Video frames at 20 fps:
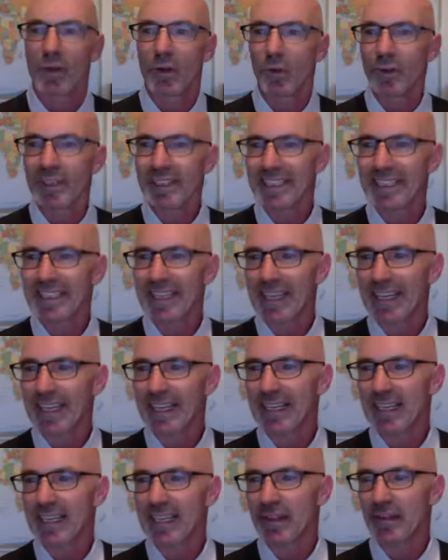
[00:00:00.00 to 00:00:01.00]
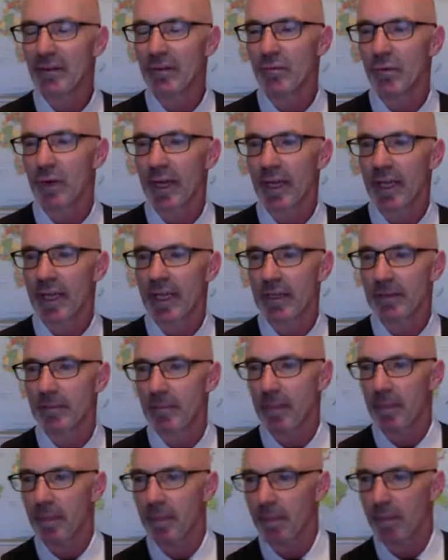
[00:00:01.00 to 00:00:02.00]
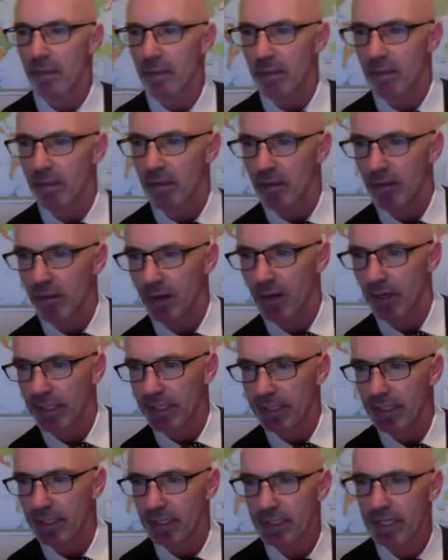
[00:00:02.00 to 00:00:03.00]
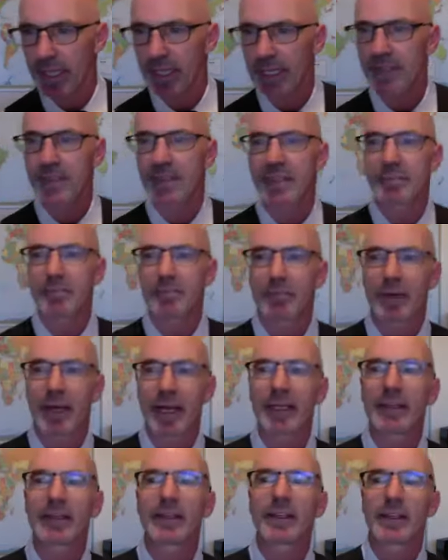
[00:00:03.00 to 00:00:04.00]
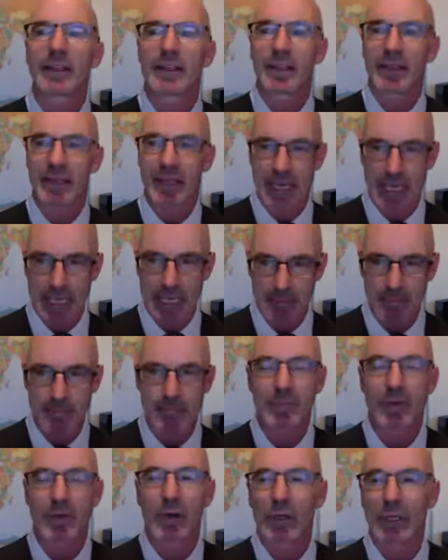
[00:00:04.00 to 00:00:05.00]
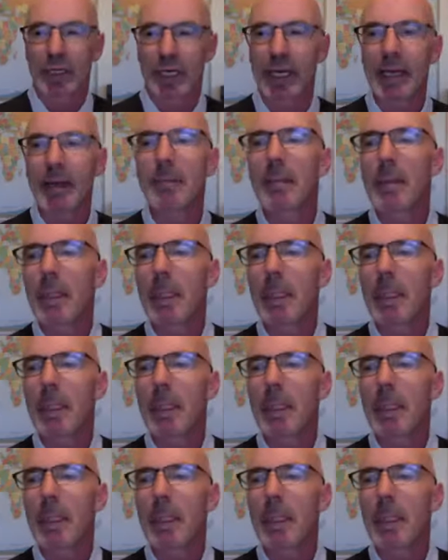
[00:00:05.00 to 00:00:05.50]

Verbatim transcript: What's getting in the way? All right, Kellyanne says branding and name, okay.